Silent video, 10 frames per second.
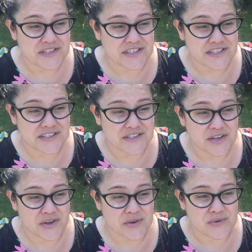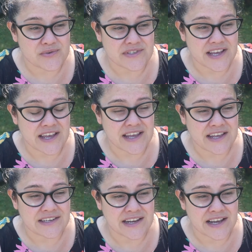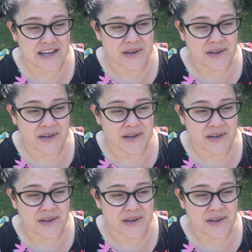she just goes and